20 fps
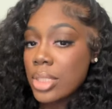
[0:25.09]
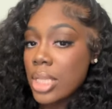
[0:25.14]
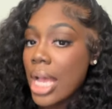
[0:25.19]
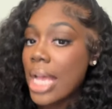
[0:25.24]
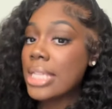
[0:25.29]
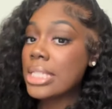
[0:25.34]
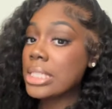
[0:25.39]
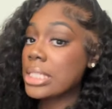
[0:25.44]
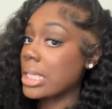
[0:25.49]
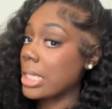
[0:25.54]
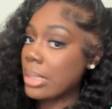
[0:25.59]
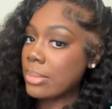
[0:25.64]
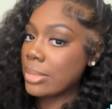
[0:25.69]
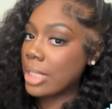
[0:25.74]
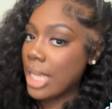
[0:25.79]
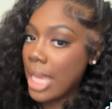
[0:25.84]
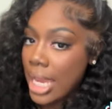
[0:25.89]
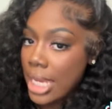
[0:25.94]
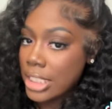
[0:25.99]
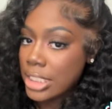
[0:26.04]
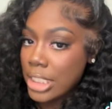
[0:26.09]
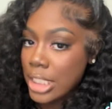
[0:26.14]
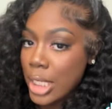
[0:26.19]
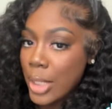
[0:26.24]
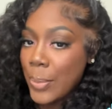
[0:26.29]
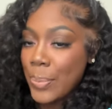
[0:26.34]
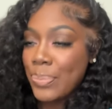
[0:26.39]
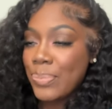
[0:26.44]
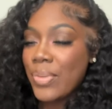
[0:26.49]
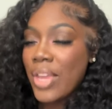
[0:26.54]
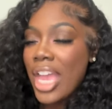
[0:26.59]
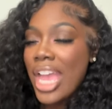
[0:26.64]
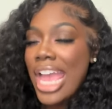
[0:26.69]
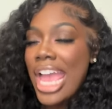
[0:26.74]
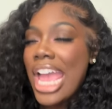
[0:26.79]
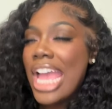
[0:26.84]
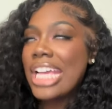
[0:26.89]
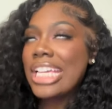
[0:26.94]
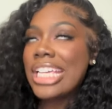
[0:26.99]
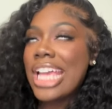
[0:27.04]
So I sent him the cash app
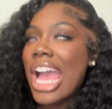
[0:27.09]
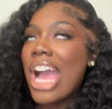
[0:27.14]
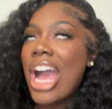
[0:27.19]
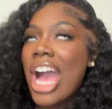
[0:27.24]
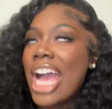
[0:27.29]
yeah,